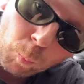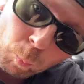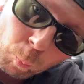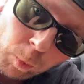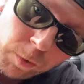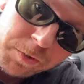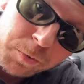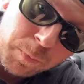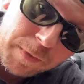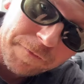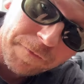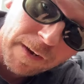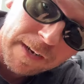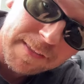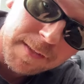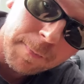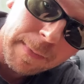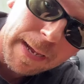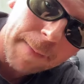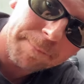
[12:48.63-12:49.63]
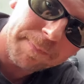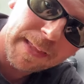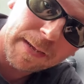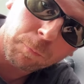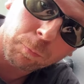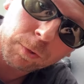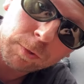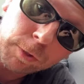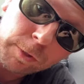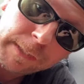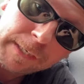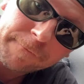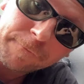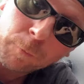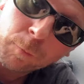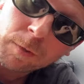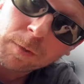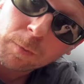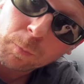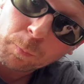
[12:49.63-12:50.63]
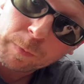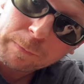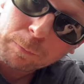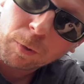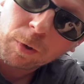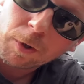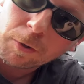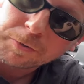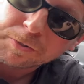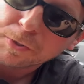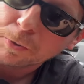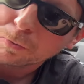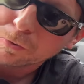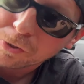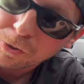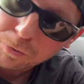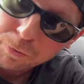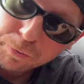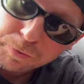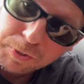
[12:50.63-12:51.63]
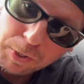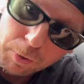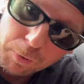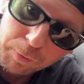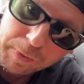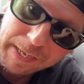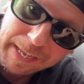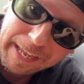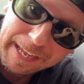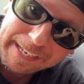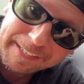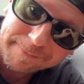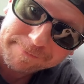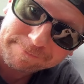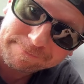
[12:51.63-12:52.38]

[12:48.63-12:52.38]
Once we find the map that we're looking for, we will also choose OK.